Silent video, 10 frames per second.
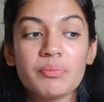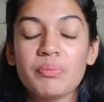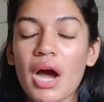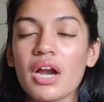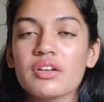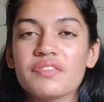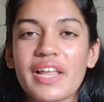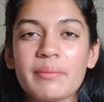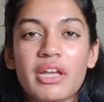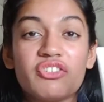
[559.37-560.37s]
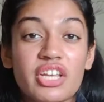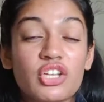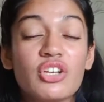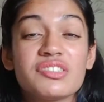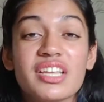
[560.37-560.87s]
a part of like my
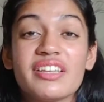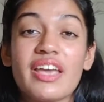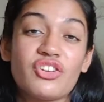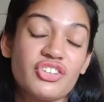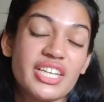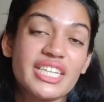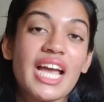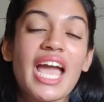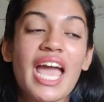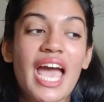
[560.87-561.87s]
regular skincare routine,